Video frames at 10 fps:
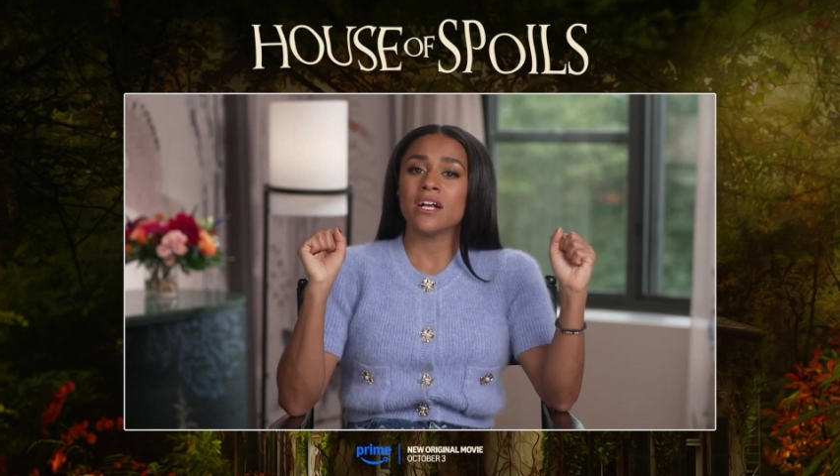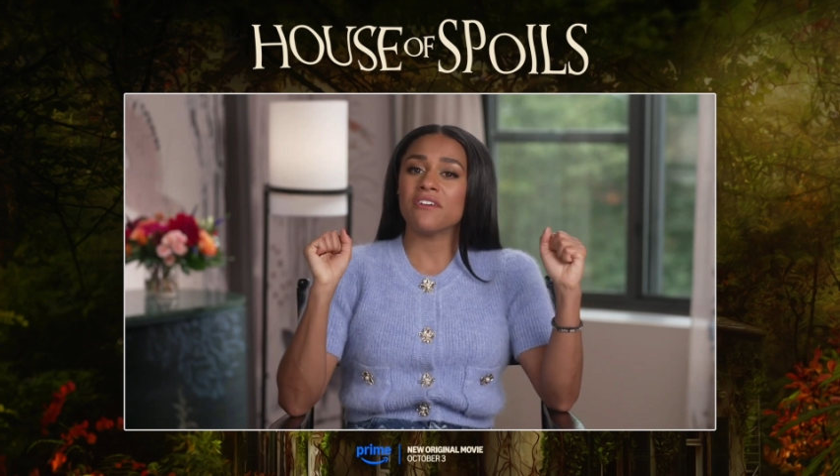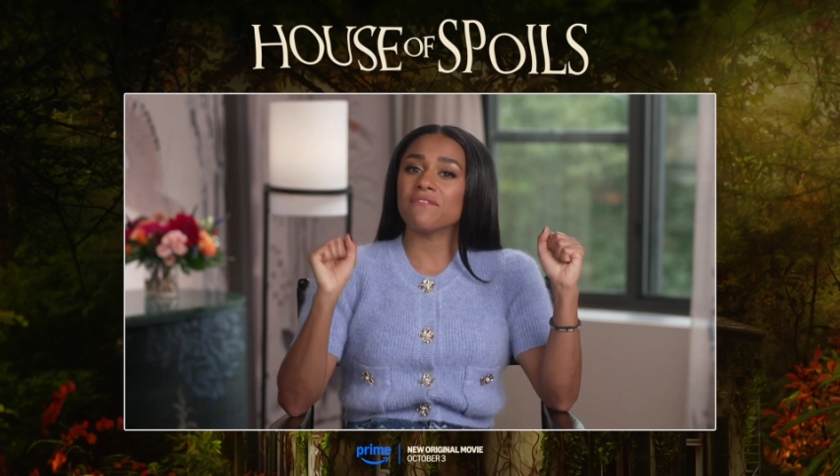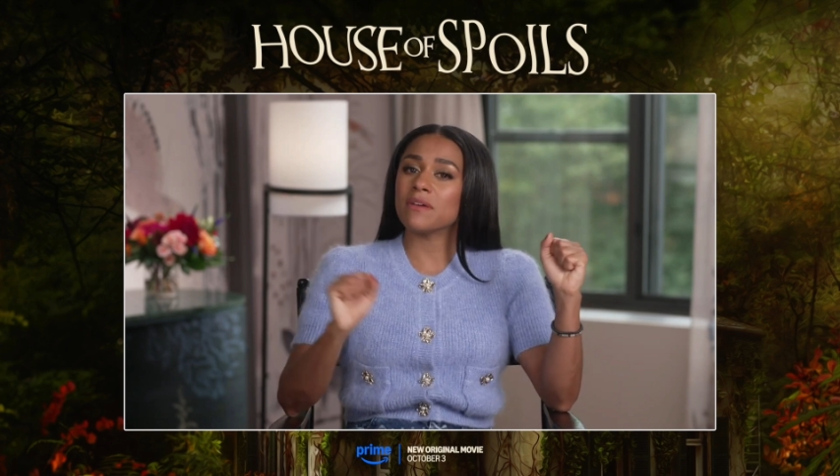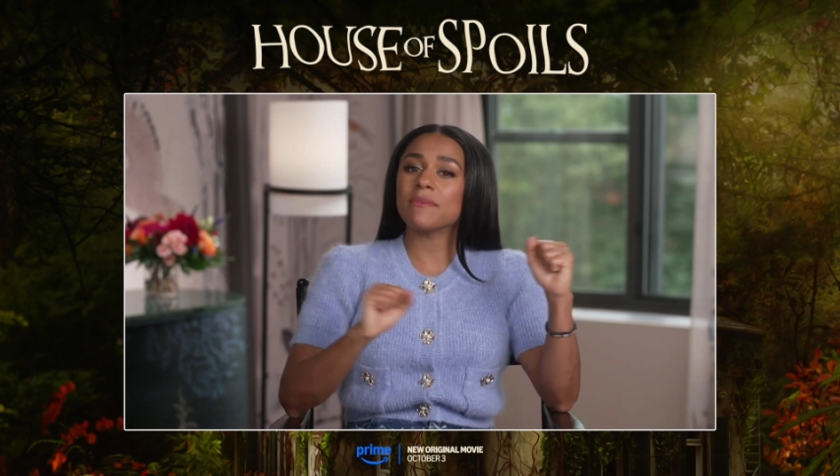
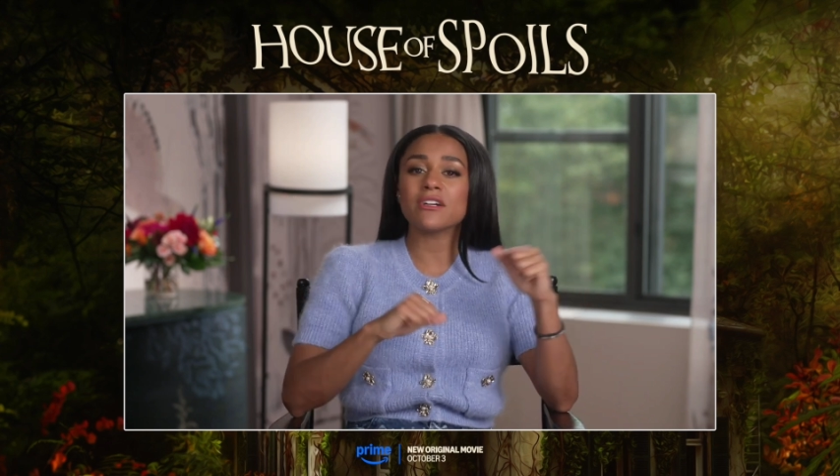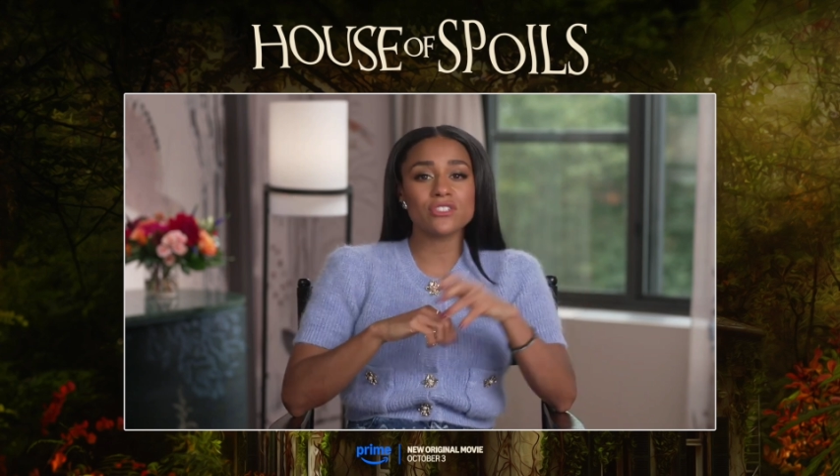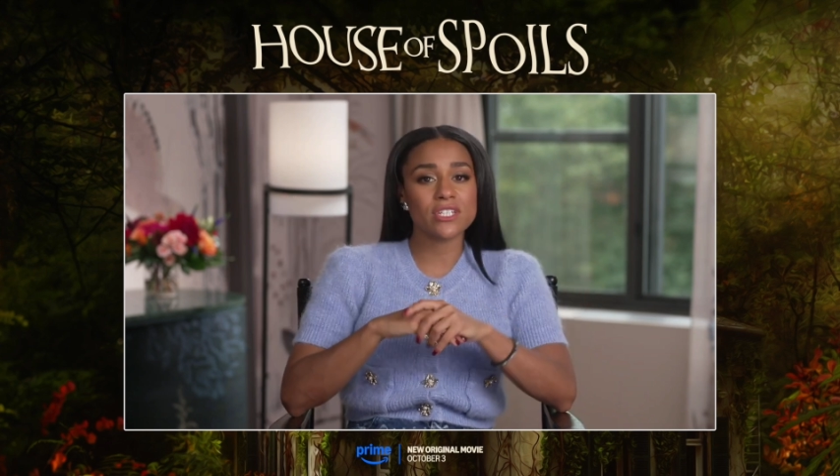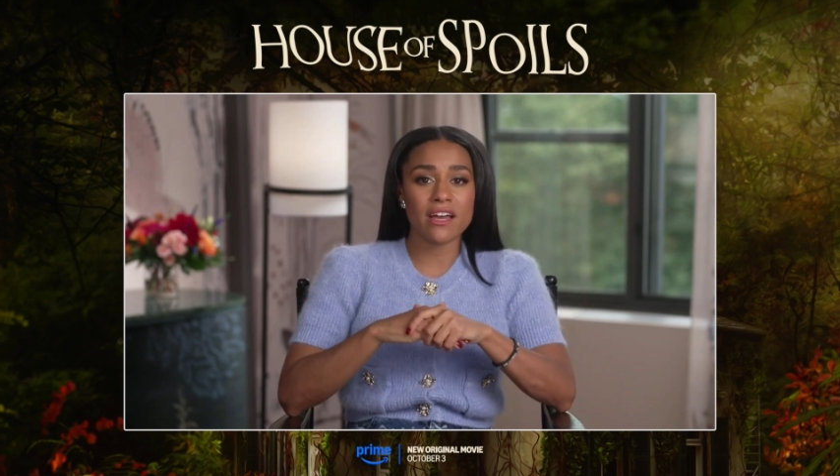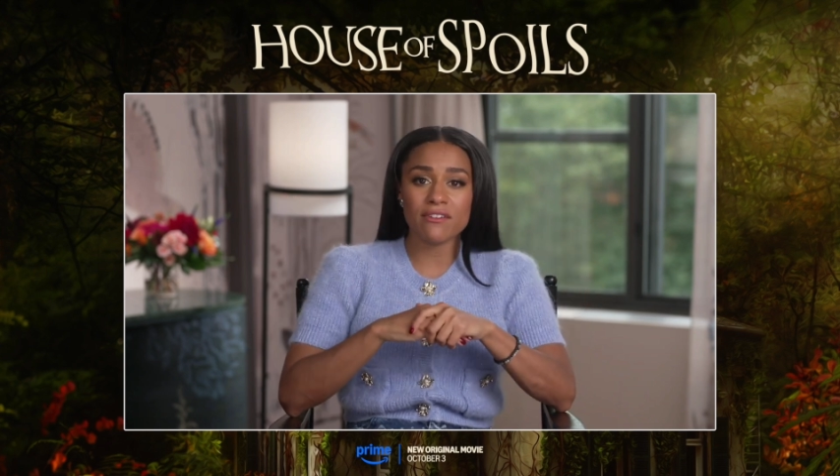a female
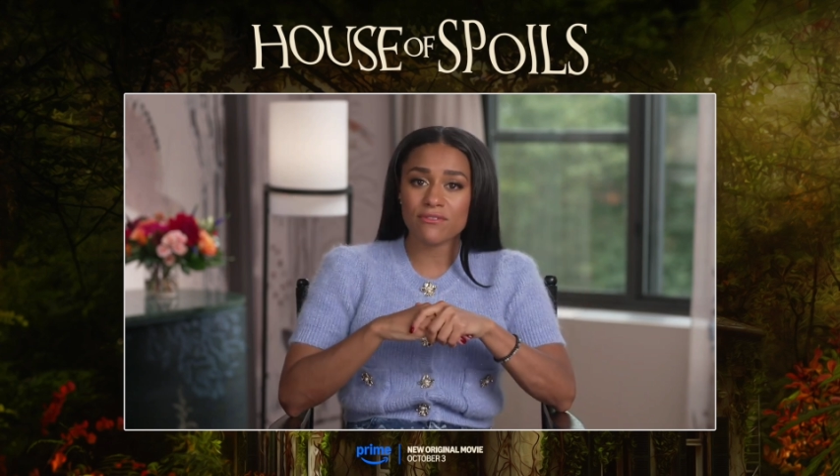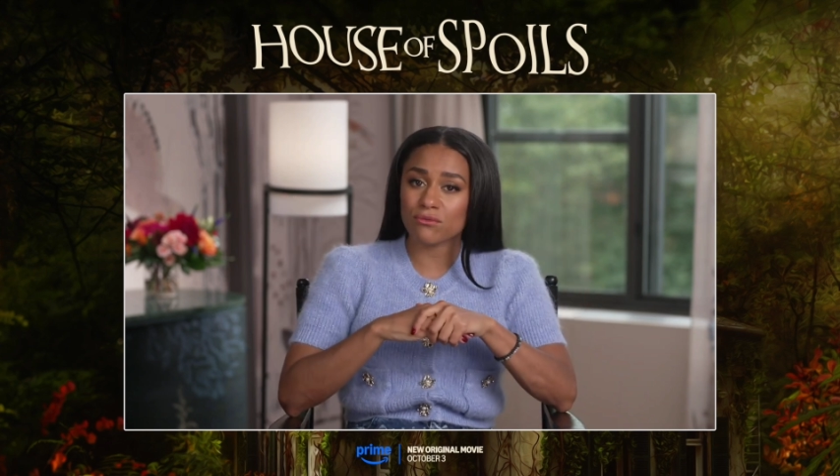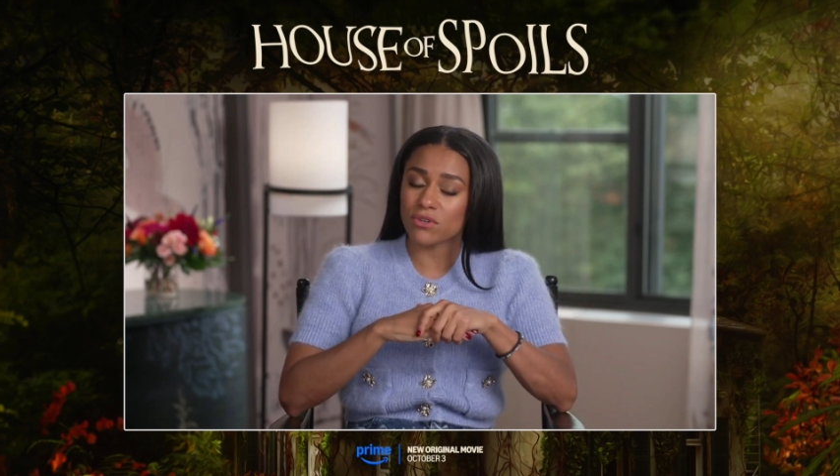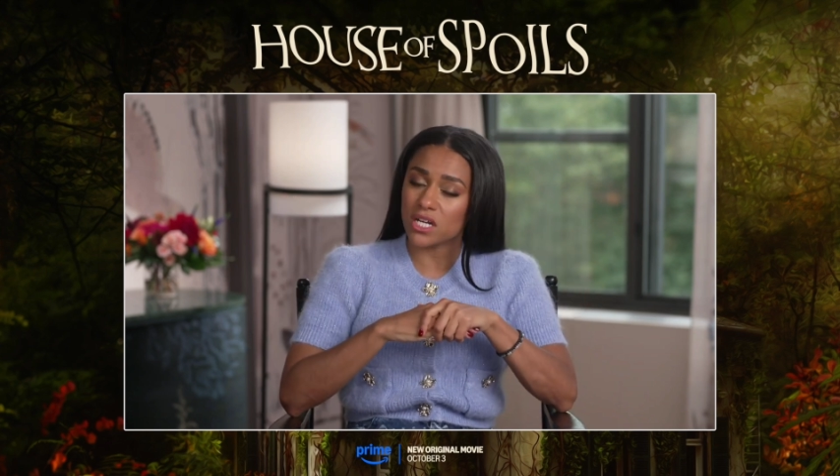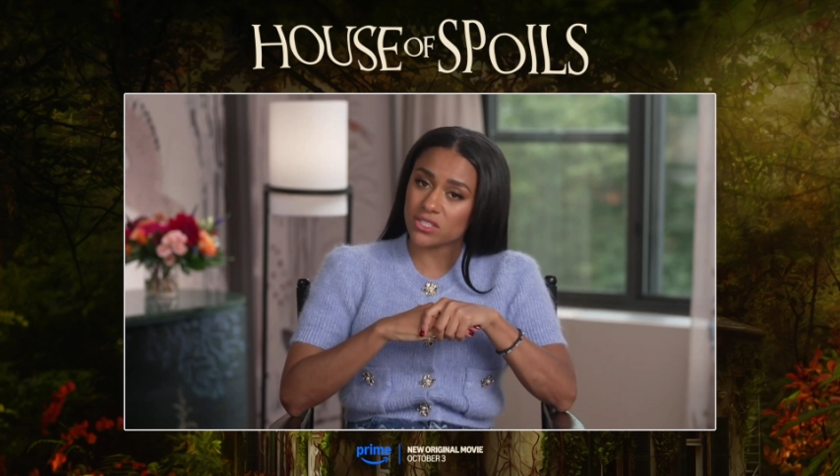chef
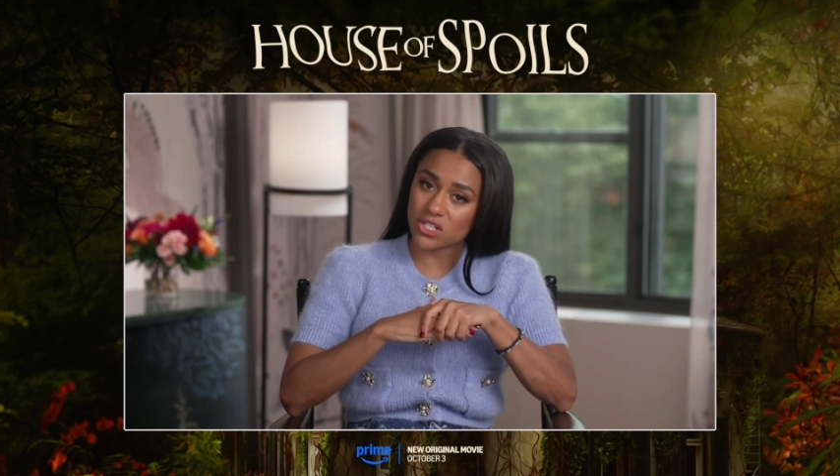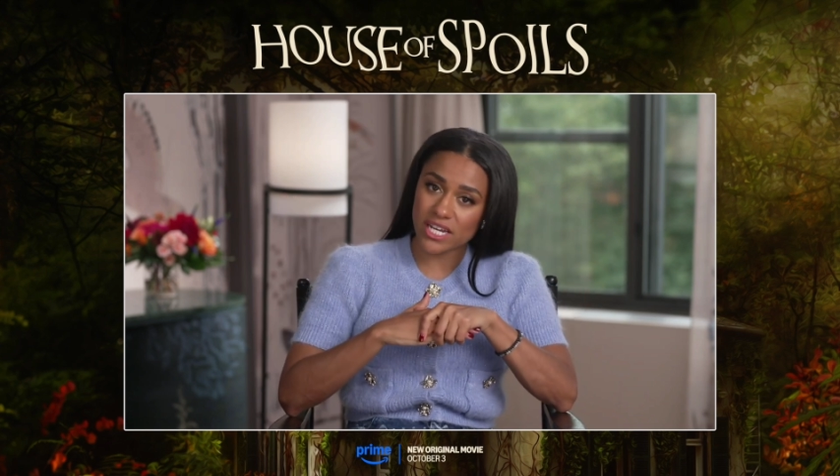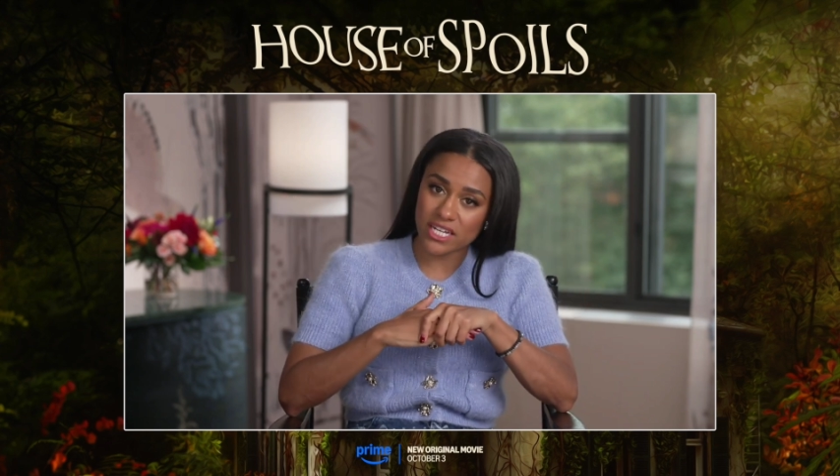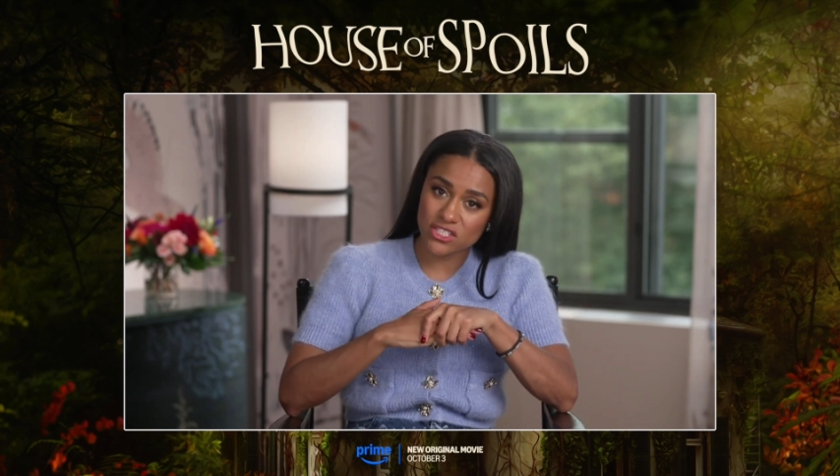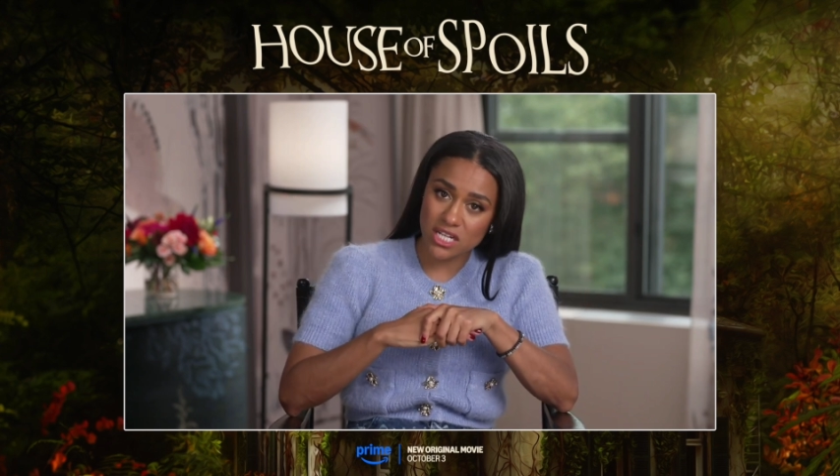runs her
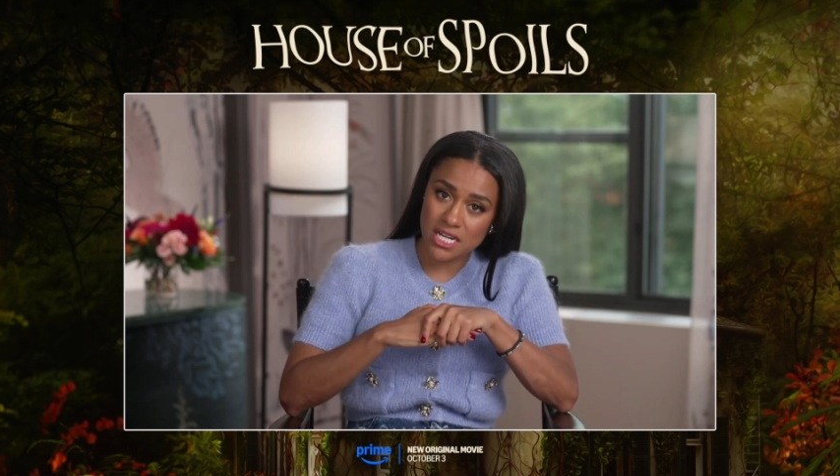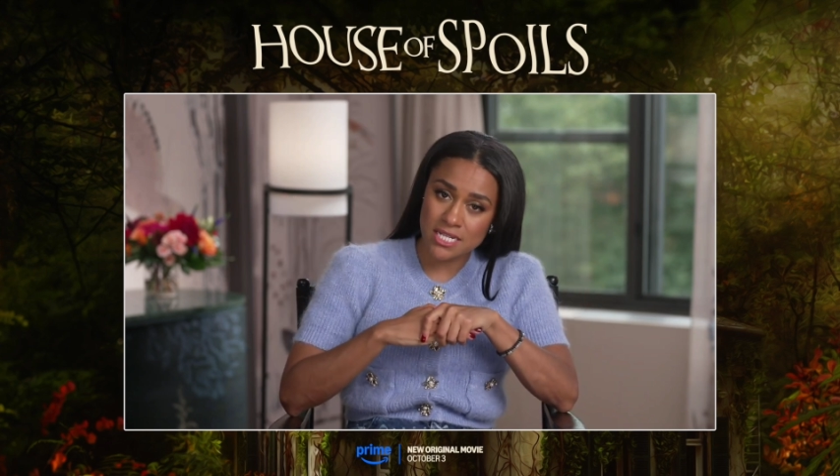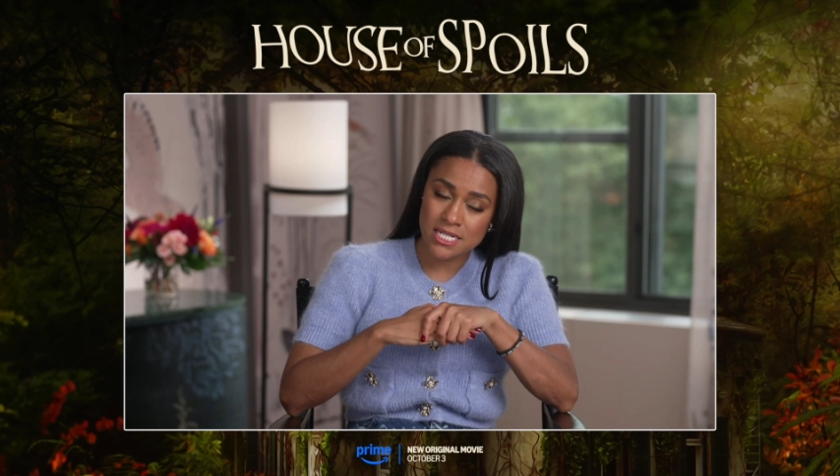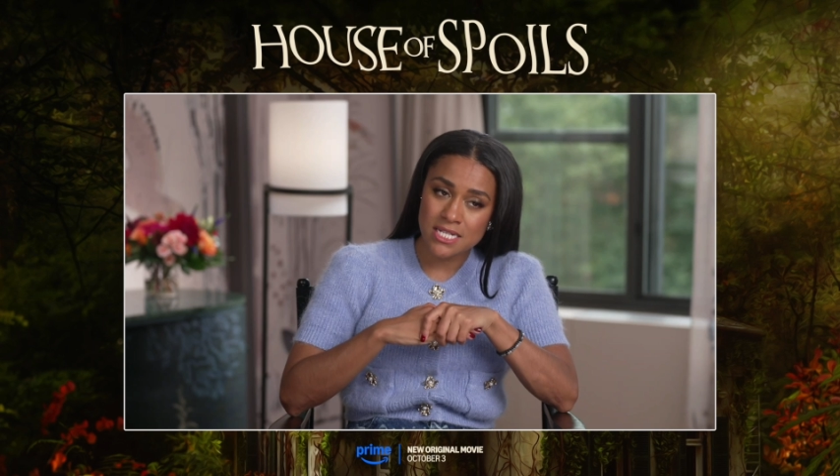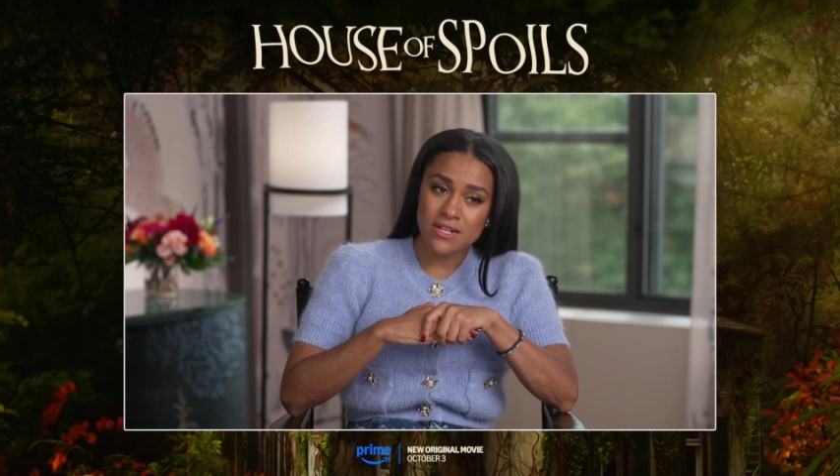
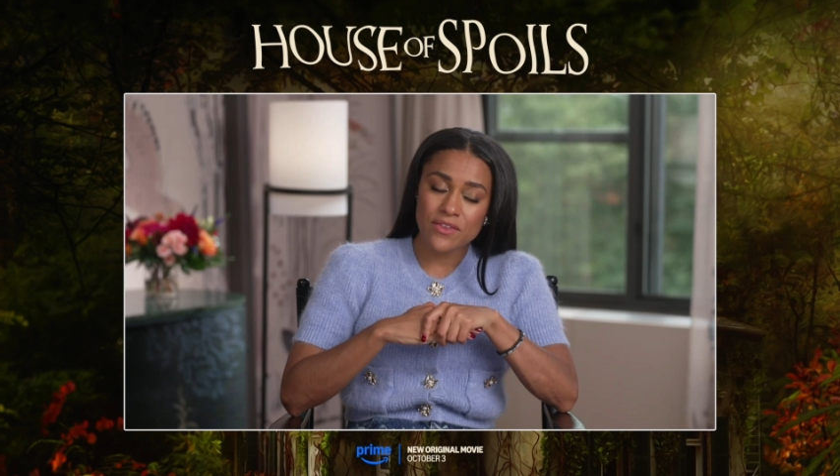kitchen.